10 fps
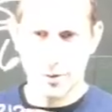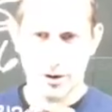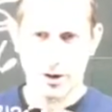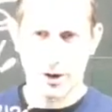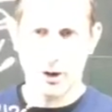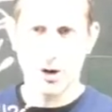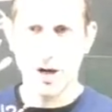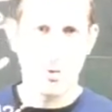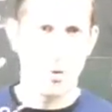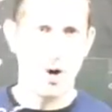or
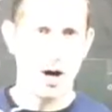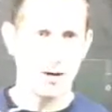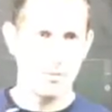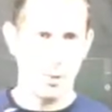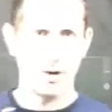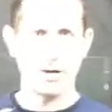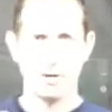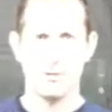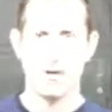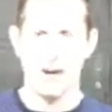
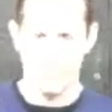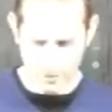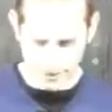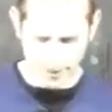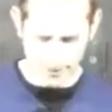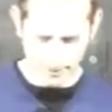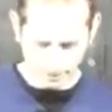31.25%.